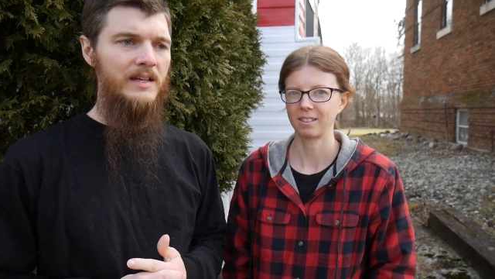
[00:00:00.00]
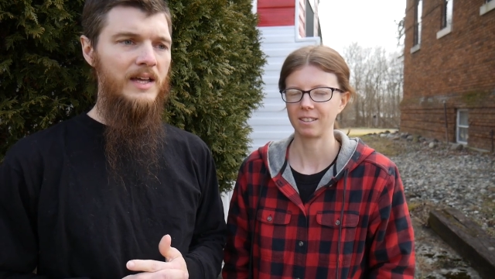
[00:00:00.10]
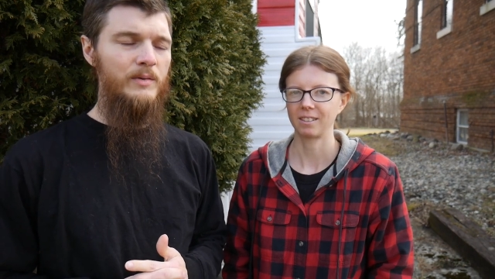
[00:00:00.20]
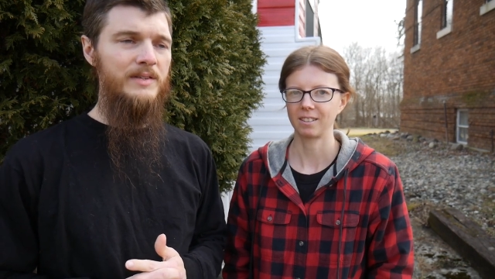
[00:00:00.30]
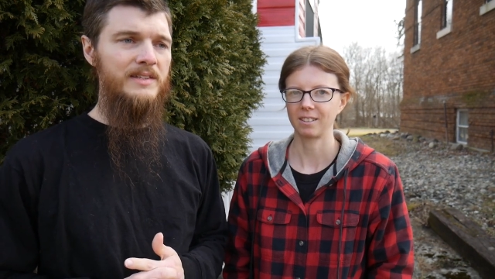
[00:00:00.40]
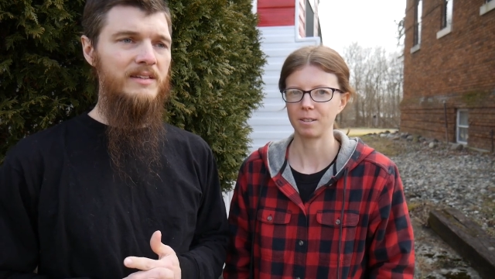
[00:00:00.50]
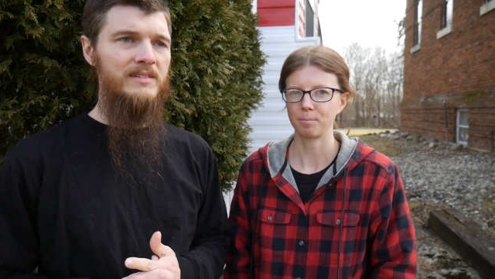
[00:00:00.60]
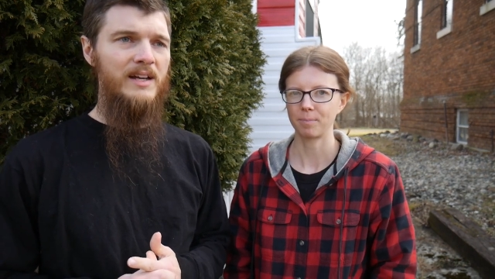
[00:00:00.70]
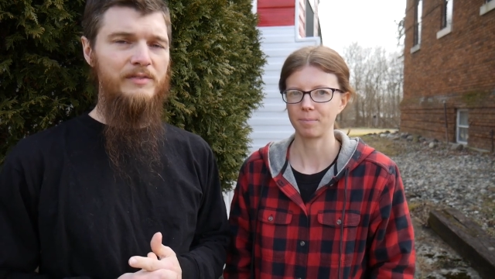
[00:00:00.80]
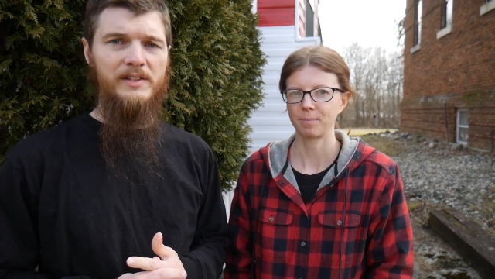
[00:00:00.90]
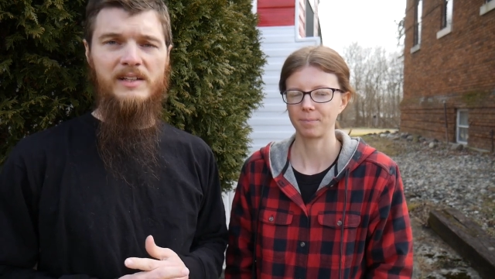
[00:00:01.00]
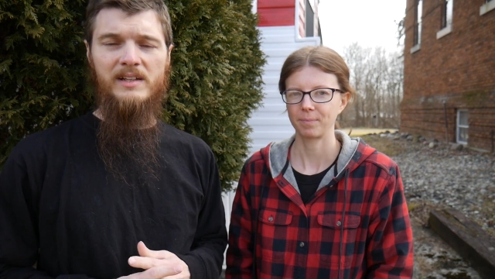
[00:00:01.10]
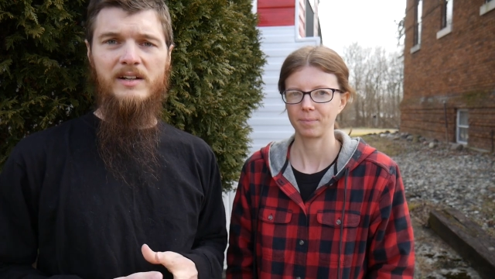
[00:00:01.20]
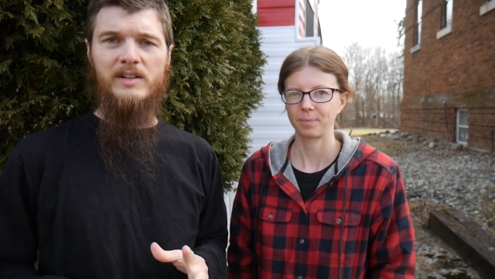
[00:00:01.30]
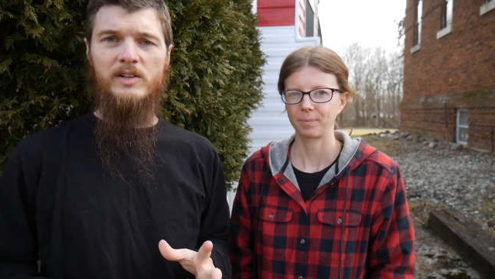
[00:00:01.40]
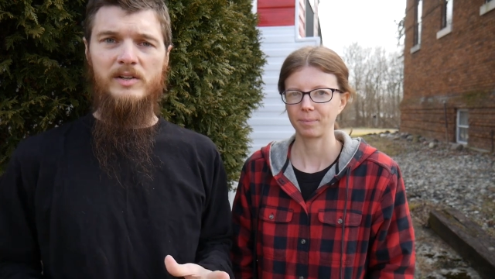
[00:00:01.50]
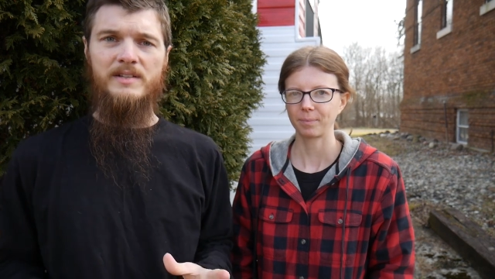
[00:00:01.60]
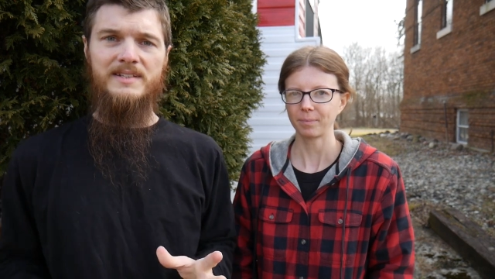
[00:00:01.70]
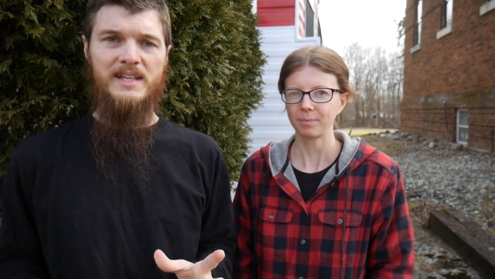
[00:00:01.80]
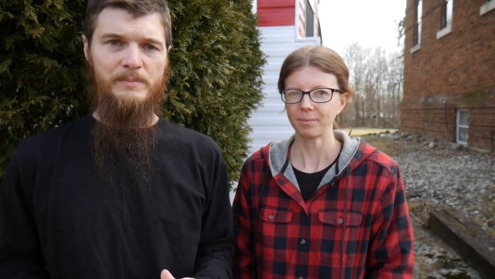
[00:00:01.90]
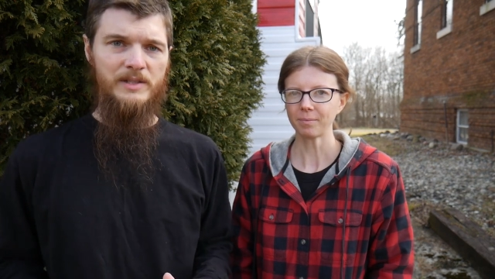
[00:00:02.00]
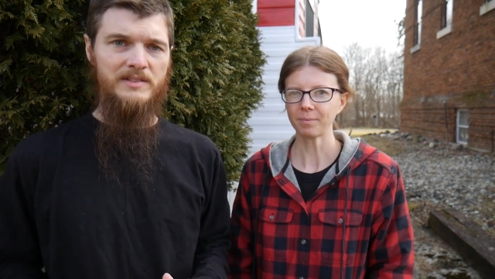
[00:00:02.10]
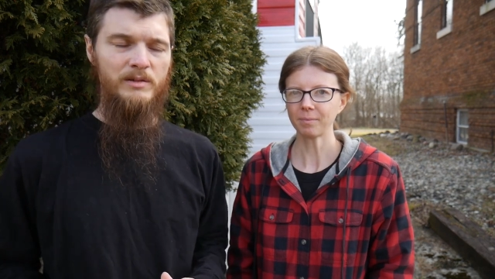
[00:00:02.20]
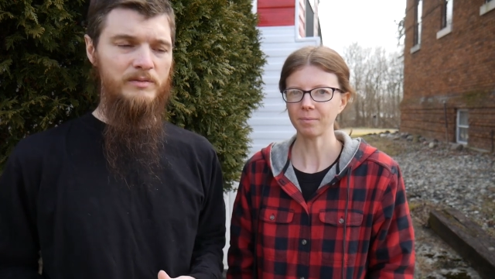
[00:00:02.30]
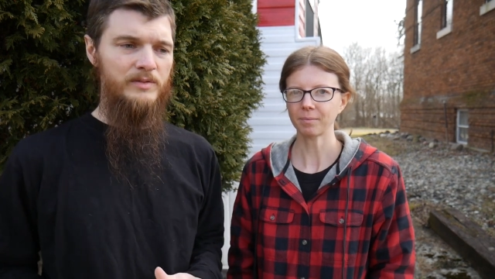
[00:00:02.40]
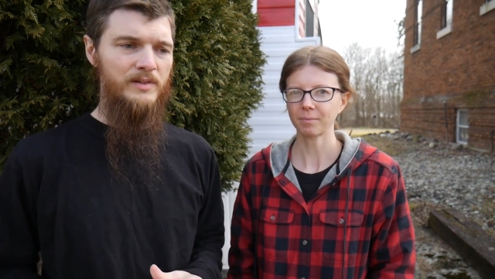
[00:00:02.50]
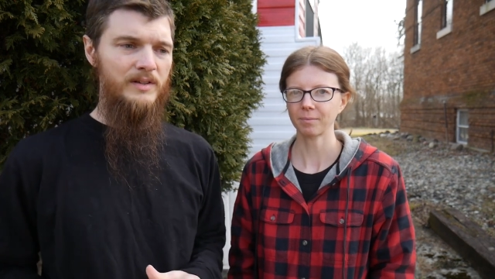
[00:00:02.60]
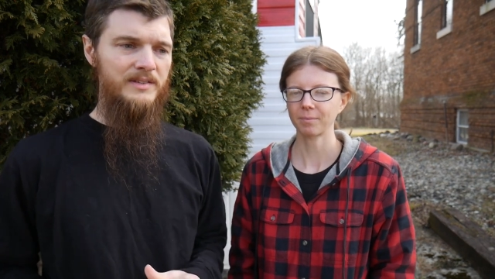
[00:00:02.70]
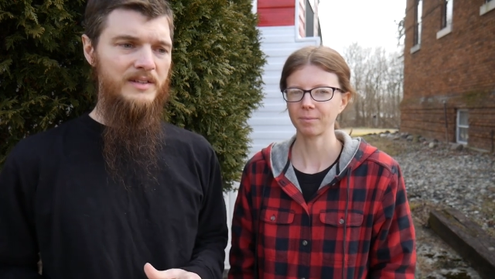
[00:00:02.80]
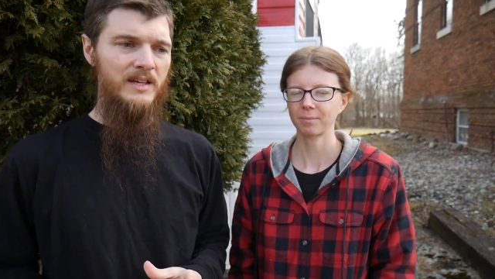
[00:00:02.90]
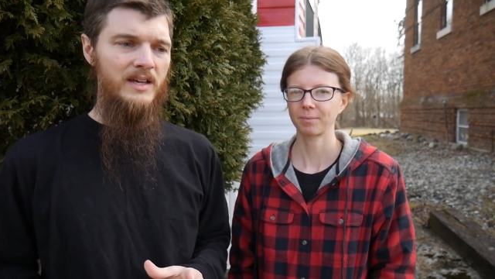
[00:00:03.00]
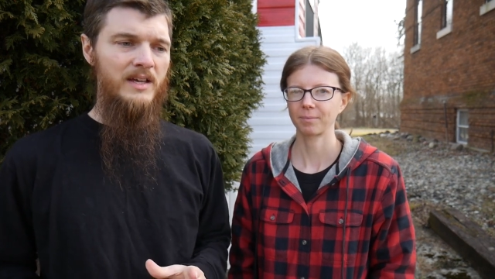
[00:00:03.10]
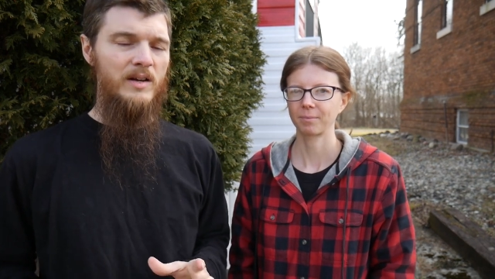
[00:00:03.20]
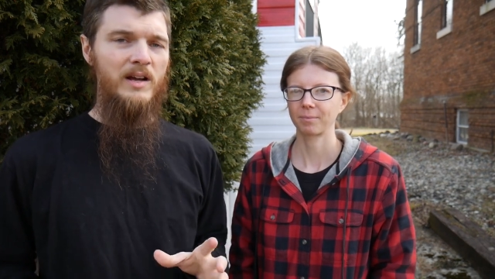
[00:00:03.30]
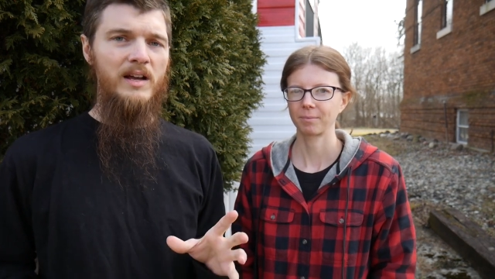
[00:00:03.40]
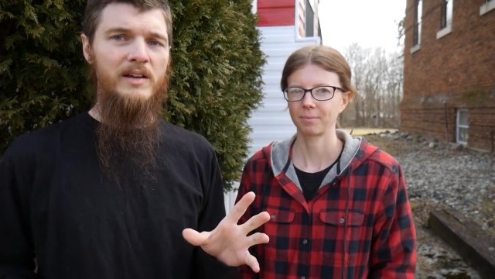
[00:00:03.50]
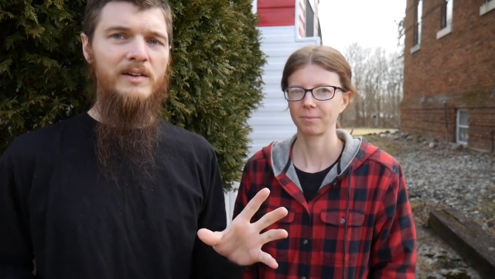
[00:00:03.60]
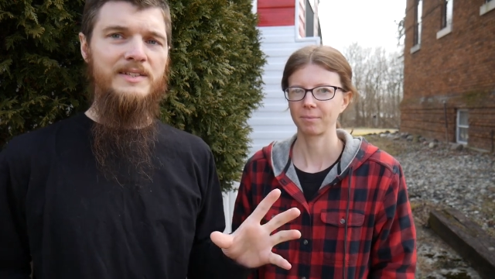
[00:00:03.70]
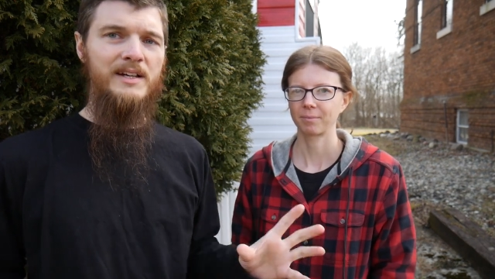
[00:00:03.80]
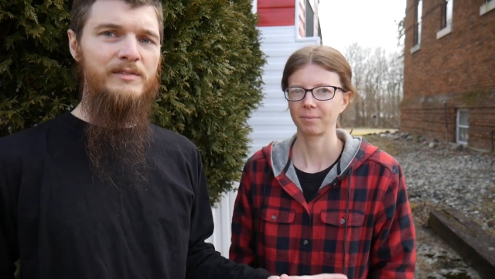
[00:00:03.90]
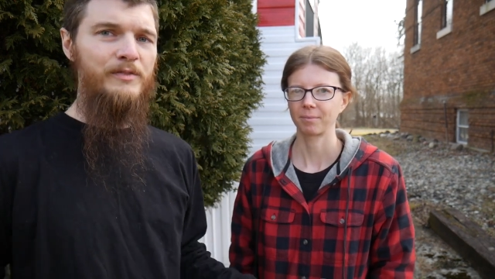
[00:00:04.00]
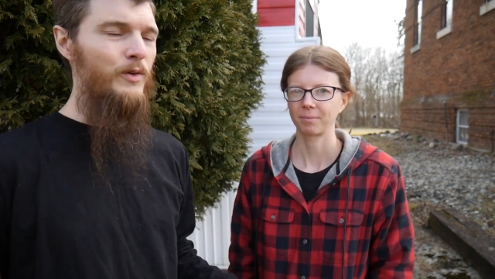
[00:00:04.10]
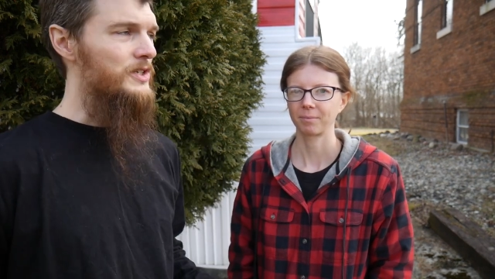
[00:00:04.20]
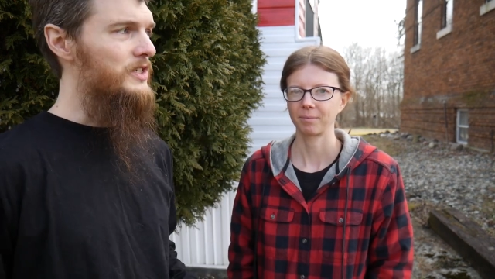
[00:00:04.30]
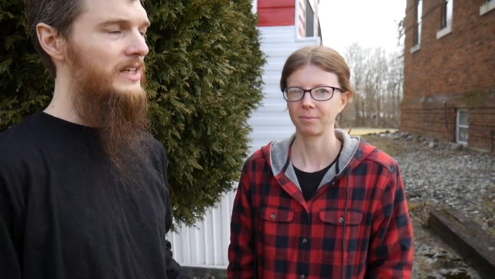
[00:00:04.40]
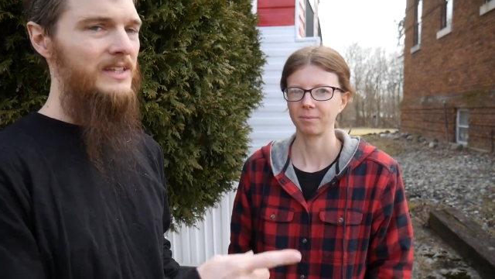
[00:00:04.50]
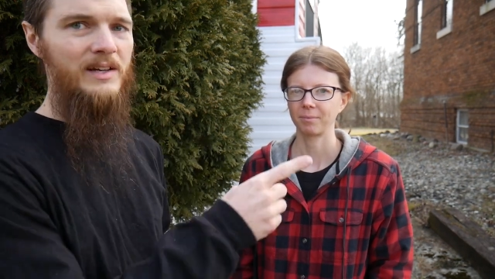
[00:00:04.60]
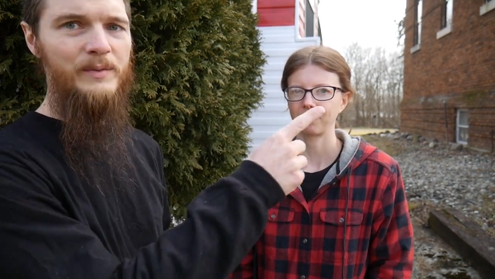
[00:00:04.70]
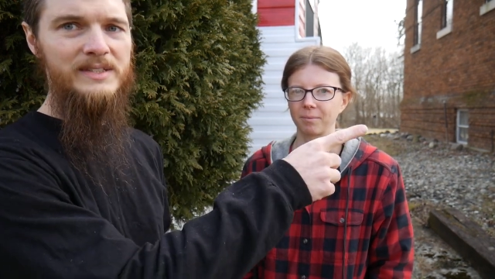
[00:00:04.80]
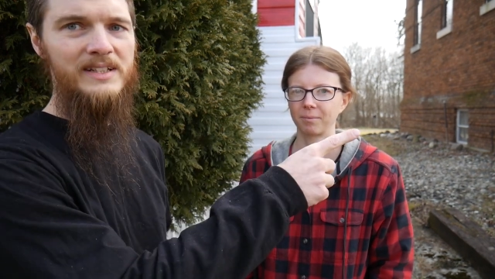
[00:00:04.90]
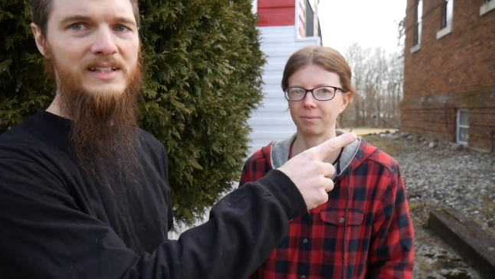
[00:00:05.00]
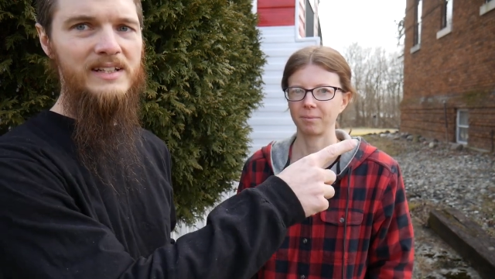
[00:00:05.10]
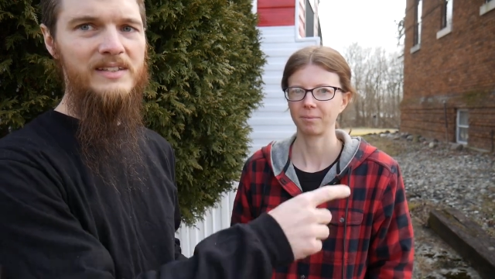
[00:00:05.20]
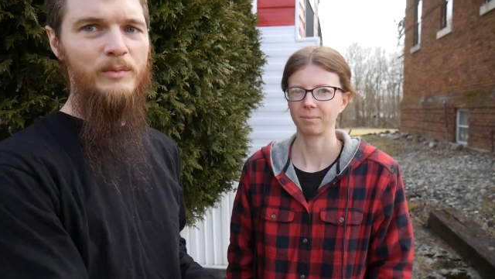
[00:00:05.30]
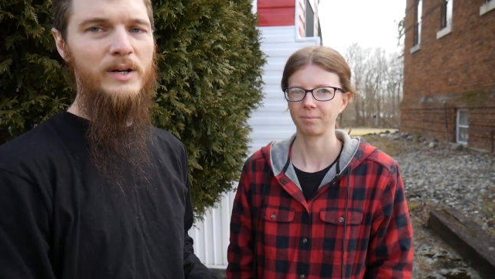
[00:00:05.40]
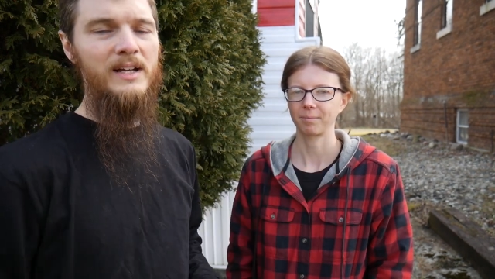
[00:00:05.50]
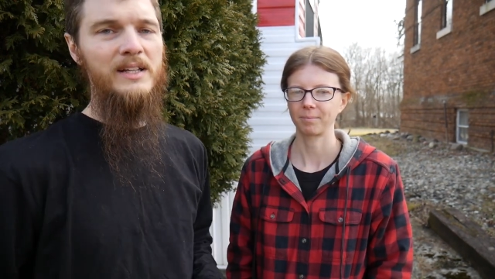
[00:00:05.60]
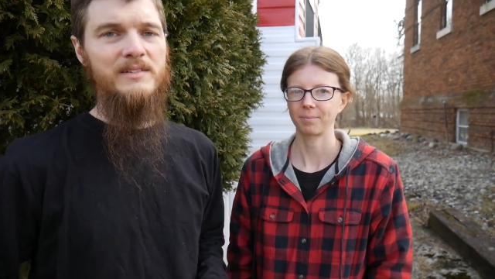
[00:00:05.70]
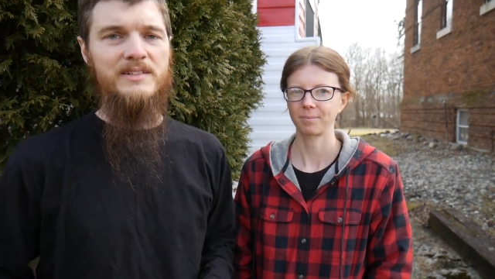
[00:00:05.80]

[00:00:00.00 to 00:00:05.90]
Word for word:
Speaker 1: It was definitely a good stepping stone for us. It's unfortunate that we didn't get to work on the